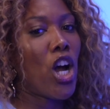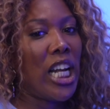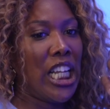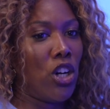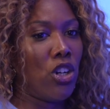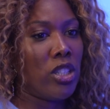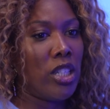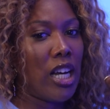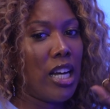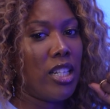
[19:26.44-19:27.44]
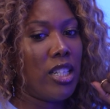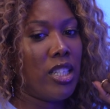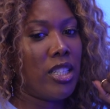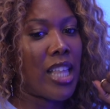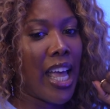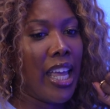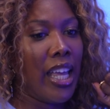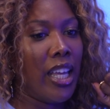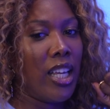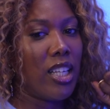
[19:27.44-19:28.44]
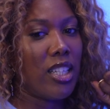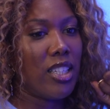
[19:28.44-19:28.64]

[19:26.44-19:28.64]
early on, they